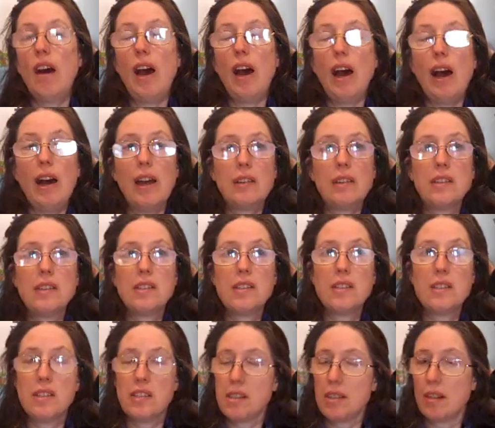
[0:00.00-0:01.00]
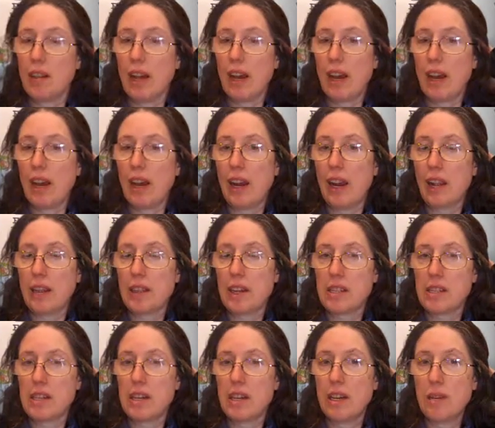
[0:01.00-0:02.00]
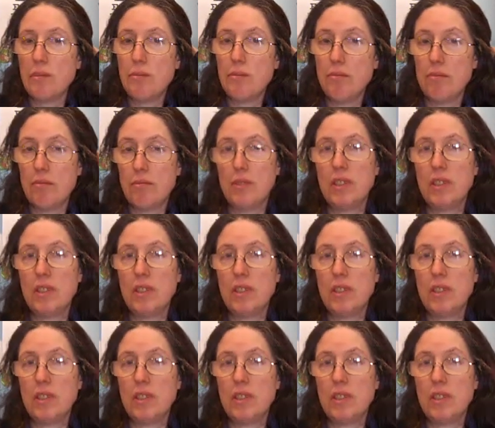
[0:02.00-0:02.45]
And at that time,